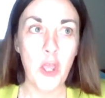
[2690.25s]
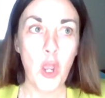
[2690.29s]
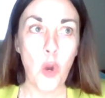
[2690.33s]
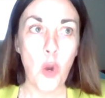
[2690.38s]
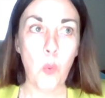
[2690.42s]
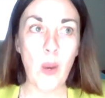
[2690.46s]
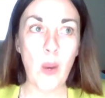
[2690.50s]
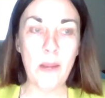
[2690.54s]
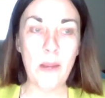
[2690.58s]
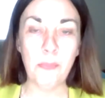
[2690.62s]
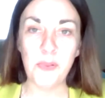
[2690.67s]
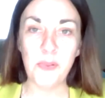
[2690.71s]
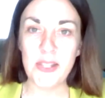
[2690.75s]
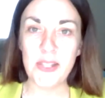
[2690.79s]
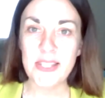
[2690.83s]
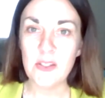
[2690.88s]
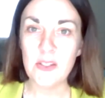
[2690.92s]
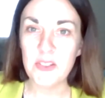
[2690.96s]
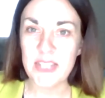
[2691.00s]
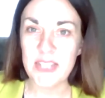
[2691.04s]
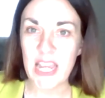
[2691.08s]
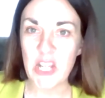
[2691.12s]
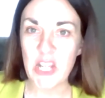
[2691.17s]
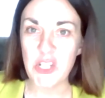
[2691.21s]
when political
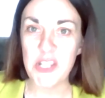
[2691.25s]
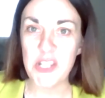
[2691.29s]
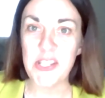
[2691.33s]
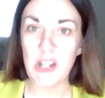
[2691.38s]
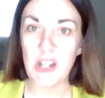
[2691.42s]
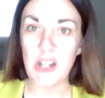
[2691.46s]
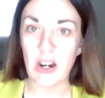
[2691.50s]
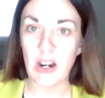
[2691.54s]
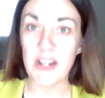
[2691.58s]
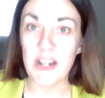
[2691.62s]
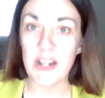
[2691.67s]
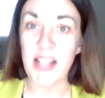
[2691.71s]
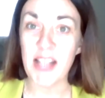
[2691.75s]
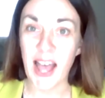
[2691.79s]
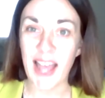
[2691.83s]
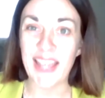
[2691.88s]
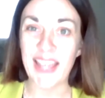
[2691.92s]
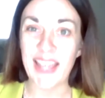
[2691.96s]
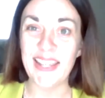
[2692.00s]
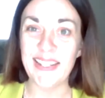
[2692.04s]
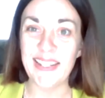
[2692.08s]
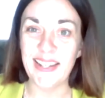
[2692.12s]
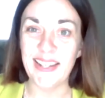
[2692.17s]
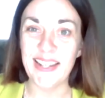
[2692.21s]
tensions are as
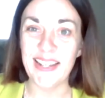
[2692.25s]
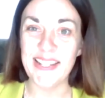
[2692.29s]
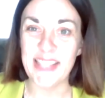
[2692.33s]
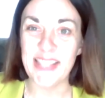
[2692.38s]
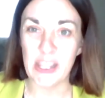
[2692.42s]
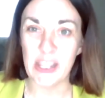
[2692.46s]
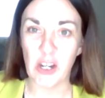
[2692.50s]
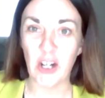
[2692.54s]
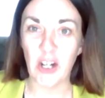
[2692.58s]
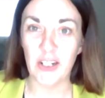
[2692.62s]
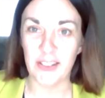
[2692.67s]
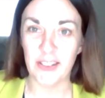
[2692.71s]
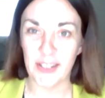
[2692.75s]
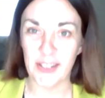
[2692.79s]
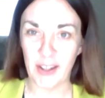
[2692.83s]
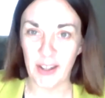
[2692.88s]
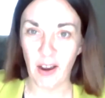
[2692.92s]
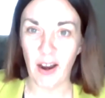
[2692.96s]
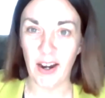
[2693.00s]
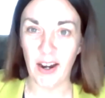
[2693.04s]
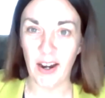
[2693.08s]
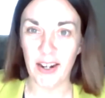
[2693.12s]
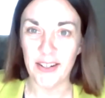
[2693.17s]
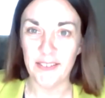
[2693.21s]
high as they currently
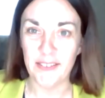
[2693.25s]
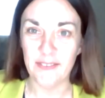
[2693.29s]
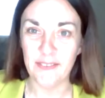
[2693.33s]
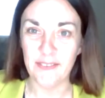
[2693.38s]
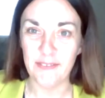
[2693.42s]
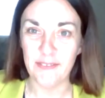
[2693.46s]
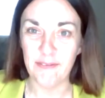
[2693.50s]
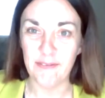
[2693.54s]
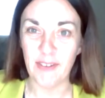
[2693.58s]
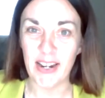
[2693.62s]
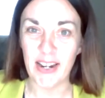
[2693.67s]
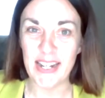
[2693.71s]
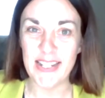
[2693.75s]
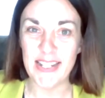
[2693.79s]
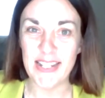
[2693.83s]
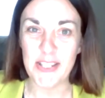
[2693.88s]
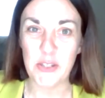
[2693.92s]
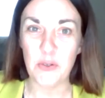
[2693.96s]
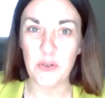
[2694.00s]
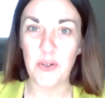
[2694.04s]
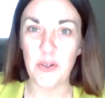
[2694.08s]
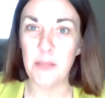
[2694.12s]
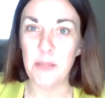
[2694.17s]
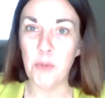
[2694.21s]
are, right?
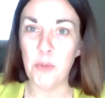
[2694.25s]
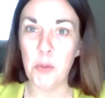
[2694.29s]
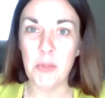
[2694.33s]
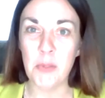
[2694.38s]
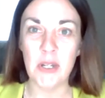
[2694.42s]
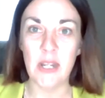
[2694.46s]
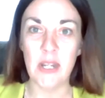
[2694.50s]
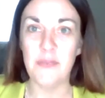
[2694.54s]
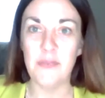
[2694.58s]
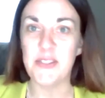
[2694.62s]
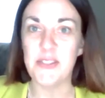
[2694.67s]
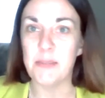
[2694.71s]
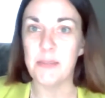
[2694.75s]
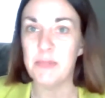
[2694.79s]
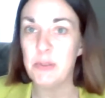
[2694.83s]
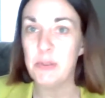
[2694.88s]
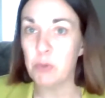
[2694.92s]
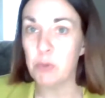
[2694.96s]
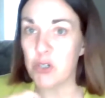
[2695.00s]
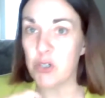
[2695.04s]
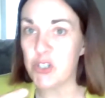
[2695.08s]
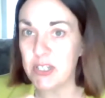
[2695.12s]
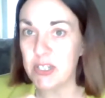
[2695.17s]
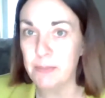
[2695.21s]
So at the moment, if somebody were
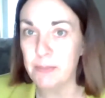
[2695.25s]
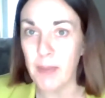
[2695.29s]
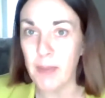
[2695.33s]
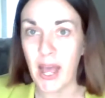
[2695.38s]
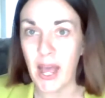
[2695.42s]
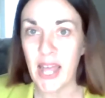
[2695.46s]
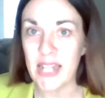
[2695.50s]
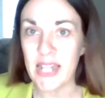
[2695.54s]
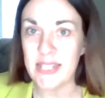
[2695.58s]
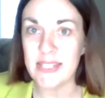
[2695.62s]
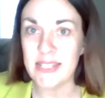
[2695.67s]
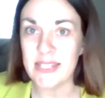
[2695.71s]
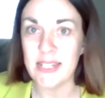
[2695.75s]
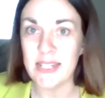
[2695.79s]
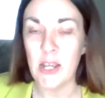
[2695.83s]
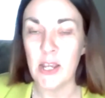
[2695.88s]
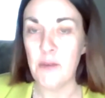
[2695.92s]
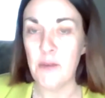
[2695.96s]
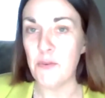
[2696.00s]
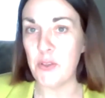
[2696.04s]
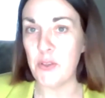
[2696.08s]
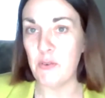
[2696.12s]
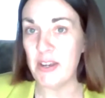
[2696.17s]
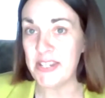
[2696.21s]
to demand
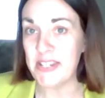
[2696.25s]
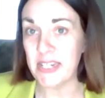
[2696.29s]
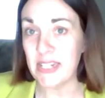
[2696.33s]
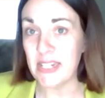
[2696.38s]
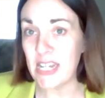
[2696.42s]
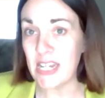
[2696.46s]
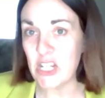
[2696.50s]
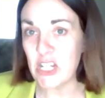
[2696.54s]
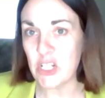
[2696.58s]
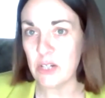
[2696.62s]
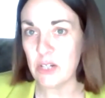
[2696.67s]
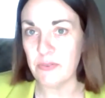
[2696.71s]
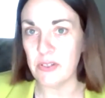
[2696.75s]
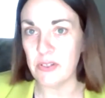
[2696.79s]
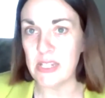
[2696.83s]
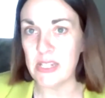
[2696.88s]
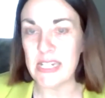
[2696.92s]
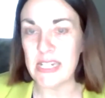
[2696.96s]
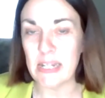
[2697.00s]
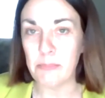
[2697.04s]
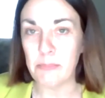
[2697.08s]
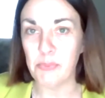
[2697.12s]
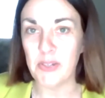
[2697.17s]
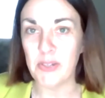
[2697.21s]
for the resignation of a
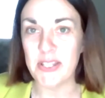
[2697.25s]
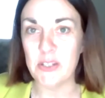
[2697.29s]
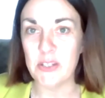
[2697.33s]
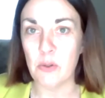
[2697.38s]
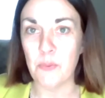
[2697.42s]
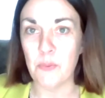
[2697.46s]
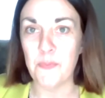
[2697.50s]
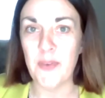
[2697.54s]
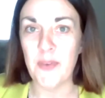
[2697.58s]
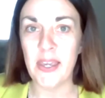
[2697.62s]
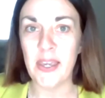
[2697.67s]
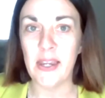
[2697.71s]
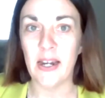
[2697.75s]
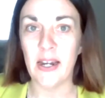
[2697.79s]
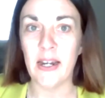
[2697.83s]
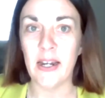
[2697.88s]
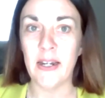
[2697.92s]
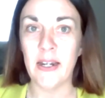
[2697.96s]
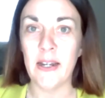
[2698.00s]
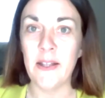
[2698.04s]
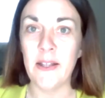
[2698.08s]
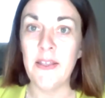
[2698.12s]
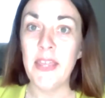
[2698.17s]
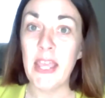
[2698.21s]
leading political figure,
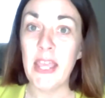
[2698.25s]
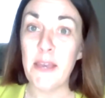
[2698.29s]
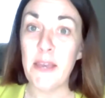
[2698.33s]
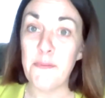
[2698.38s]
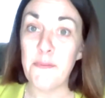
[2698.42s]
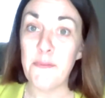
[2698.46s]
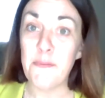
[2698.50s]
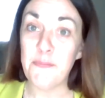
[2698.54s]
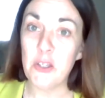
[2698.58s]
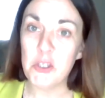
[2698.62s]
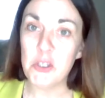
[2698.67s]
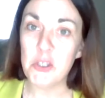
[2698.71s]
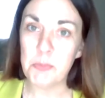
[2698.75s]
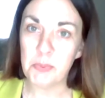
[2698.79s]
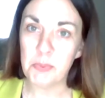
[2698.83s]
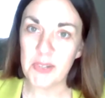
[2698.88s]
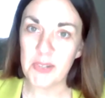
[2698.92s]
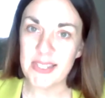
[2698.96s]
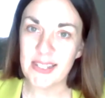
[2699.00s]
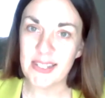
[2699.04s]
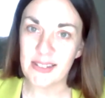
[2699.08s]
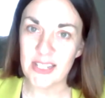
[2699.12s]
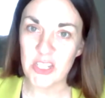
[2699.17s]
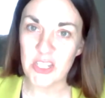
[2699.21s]
it feels
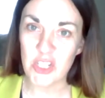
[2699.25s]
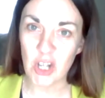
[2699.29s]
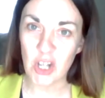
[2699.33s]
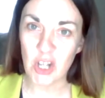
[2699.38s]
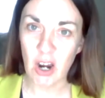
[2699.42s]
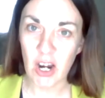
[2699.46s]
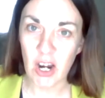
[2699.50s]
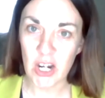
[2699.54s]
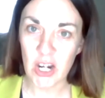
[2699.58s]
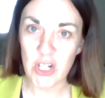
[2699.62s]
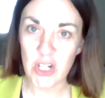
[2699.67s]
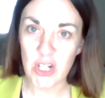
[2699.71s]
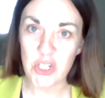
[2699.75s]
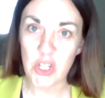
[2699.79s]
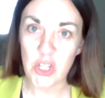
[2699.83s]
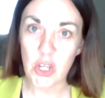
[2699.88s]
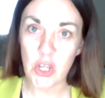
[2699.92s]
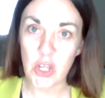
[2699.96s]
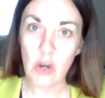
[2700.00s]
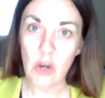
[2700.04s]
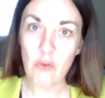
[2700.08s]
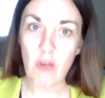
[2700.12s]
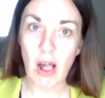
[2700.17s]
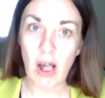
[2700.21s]
politically charged
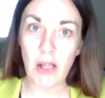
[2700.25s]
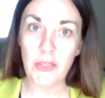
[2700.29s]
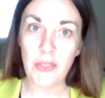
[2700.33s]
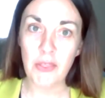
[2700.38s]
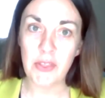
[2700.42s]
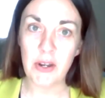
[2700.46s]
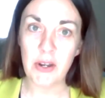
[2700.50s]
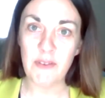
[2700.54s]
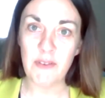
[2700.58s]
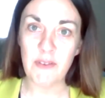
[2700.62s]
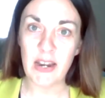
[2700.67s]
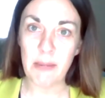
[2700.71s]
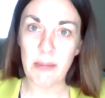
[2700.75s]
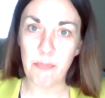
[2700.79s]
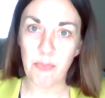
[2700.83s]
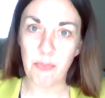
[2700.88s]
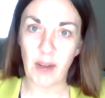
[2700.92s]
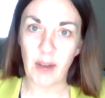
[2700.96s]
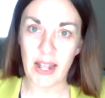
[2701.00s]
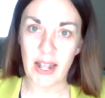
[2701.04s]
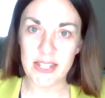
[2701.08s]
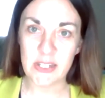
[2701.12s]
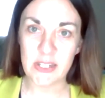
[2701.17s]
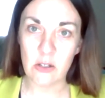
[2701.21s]
rather than a very
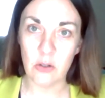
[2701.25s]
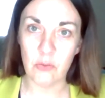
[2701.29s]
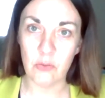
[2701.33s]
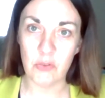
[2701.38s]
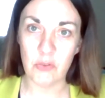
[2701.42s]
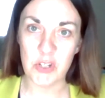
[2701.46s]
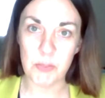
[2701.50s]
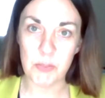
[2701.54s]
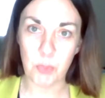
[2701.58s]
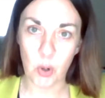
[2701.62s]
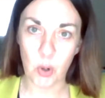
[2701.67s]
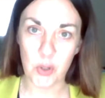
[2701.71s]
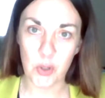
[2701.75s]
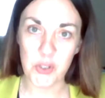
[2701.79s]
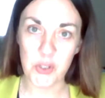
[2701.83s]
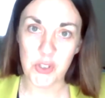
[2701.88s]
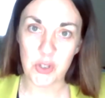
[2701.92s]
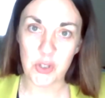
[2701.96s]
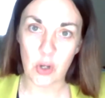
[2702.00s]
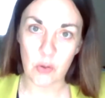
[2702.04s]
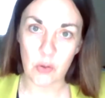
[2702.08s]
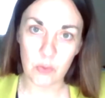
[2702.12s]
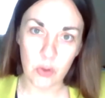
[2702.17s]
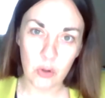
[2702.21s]
practical response
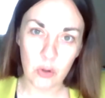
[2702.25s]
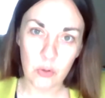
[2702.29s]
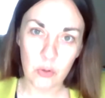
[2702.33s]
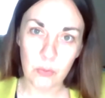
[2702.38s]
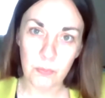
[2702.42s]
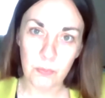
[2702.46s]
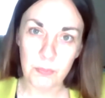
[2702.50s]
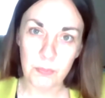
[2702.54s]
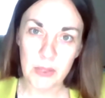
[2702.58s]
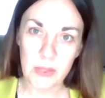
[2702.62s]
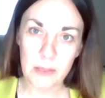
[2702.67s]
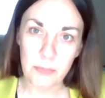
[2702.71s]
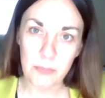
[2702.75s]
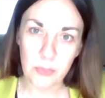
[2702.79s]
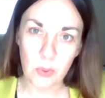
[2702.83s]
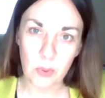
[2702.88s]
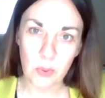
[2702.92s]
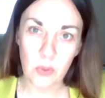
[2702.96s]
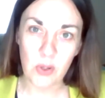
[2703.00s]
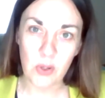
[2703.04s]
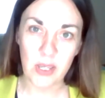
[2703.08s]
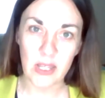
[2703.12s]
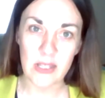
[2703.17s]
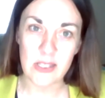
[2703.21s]
to a rule being
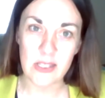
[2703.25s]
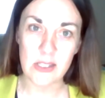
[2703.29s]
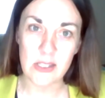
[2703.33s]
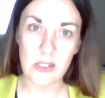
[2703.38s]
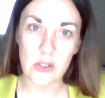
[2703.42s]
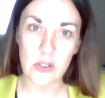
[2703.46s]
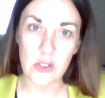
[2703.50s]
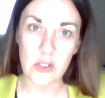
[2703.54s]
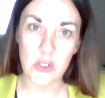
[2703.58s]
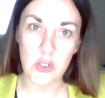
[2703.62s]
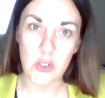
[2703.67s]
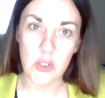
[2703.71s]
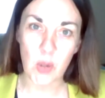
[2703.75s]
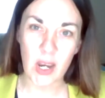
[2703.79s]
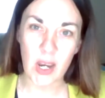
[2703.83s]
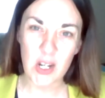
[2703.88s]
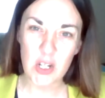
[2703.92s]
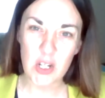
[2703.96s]
broken. So how do